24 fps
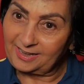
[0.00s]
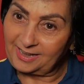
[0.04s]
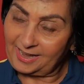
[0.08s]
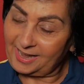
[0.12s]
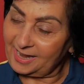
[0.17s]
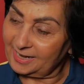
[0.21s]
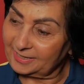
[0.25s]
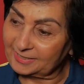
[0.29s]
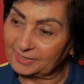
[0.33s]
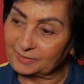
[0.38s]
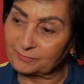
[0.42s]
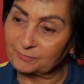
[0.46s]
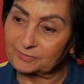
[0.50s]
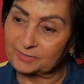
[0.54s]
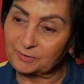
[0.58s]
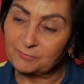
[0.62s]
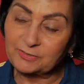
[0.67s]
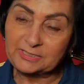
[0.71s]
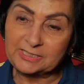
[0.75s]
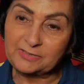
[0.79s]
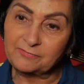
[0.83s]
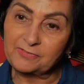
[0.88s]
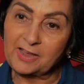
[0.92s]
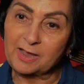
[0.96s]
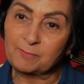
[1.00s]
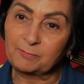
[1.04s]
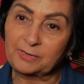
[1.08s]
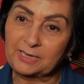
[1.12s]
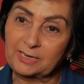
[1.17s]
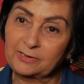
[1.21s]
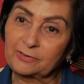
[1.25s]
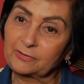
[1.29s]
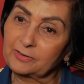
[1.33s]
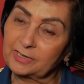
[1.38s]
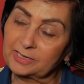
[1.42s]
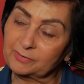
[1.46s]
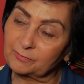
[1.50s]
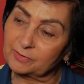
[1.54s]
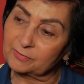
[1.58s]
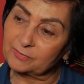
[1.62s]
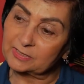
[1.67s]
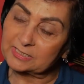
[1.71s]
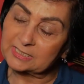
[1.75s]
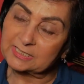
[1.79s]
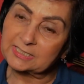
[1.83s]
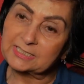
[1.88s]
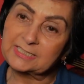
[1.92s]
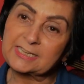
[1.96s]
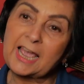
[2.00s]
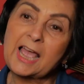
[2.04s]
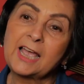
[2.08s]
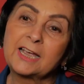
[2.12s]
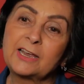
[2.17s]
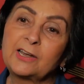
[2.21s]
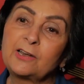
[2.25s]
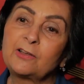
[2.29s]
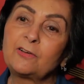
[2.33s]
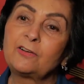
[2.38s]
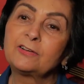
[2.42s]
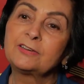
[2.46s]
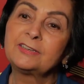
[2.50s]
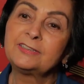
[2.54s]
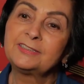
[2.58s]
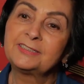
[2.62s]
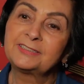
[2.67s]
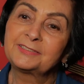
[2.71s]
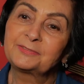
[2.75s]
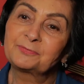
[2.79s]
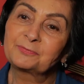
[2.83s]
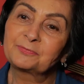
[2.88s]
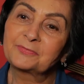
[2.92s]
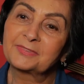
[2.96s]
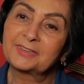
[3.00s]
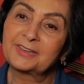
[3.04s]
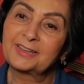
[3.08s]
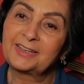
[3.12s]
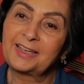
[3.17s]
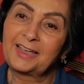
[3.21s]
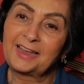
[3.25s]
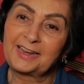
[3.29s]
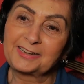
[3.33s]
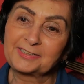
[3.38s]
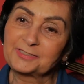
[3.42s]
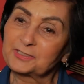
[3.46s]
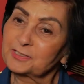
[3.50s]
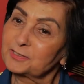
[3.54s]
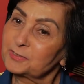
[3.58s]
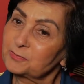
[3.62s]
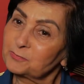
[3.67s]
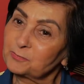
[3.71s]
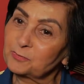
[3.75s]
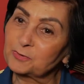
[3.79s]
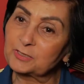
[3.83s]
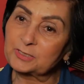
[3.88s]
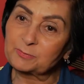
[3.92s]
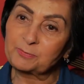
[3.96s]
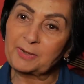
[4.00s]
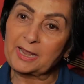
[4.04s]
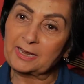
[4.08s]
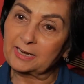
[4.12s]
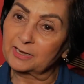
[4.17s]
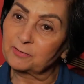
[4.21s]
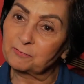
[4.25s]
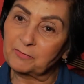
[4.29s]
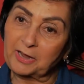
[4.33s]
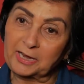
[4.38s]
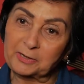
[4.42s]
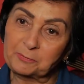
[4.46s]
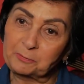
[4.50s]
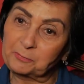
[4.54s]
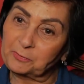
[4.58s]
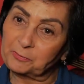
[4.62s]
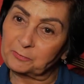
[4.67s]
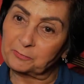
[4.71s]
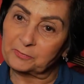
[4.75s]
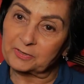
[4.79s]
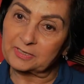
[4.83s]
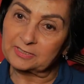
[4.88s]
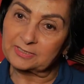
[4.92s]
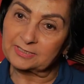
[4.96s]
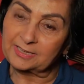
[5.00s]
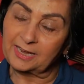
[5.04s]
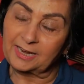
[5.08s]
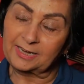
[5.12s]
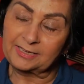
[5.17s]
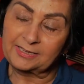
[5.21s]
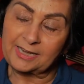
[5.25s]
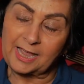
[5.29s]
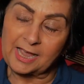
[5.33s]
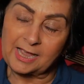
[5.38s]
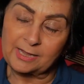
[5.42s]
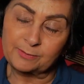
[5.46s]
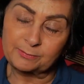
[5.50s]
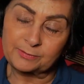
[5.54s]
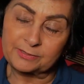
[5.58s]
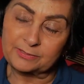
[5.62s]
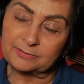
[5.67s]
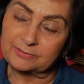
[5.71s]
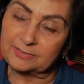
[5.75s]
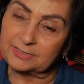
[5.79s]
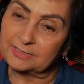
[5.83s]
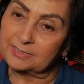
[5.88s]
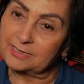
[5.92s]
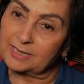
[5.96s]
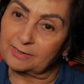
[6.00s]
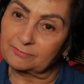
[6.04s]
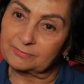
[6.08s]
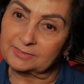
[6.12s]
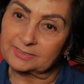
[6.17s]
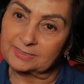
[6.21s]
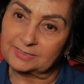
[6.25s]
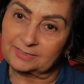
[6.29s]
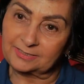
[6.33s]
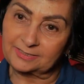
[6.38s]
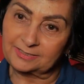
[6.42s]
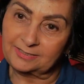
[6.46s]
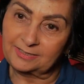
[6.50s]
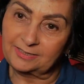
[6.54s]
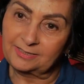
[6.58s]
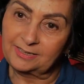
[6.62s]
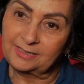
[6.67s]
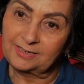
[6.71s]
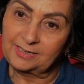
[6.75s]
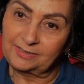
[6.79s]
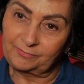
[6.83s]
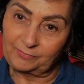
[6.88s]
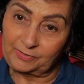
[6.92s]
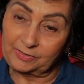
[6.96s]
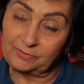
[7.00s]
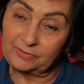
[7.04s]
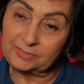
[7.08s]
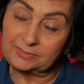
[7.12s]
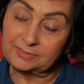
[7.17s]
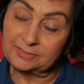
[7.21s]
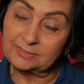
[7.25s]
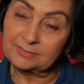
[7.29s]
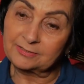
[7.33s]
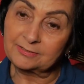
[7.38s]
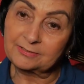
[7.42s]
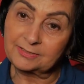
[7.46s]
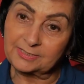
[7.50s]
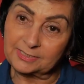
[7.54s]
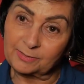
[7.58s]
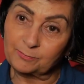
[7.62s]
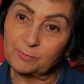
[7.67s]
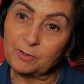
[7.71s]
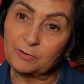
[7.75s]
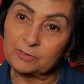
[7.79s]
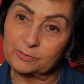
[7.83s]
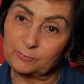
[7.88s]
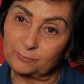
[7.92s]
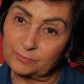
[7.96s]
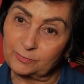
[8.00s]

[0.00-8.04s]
and if there was a family going, we would just tag along and just watch black and white movies, and absolutely loved it. We got into some hot